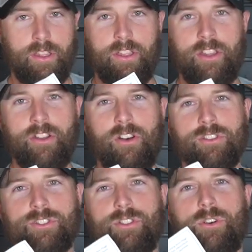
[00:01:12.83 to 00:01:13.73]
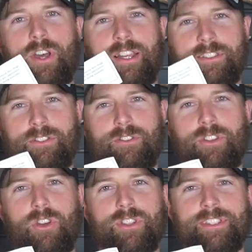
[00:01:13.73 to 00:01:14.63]
And it also has a little
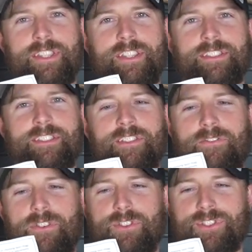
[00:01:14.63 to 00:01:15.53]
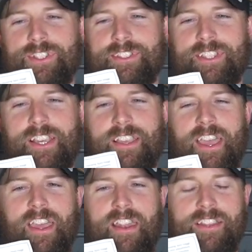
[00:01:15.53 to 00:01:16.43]
note that says the first and
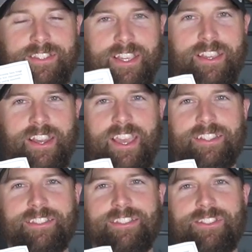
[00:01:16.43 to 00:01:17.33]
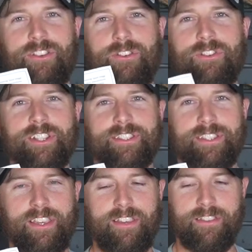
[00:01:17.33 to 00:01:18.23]
second axis are already
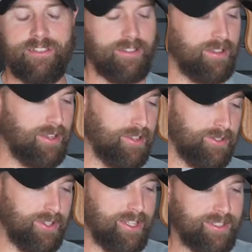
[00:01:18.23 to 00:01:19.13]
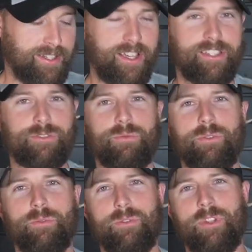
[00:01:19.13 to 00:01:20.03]
set. So that's nice. We
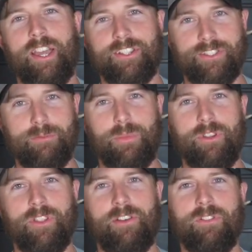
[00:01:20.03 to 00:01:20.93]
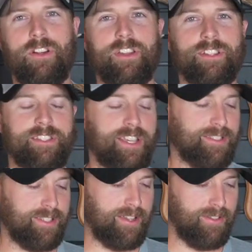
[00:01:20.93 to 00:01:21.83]
will actually put a level on it and
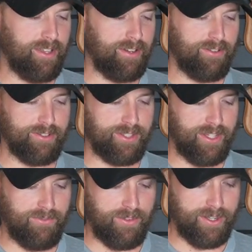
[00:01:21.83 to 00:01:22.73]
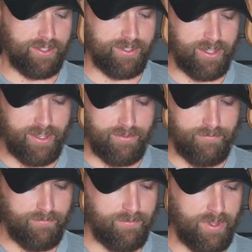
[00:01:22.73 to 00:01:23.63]
test that later and see if it is set.
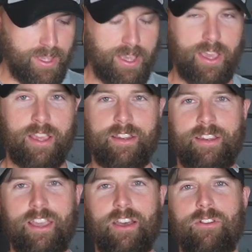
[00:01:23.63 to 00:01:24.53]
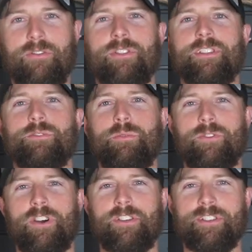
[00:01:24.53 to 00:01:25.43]
Now, let's move
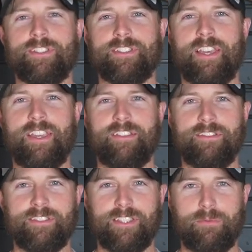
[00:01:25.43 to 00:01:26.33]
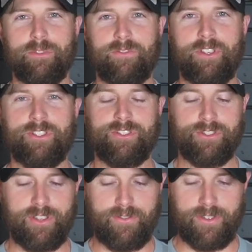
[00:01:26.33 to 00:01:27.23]
on to the sight and some of the features
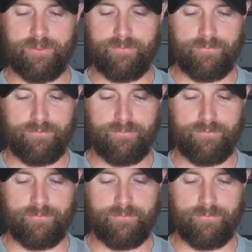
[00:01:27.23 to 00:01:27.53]
of it.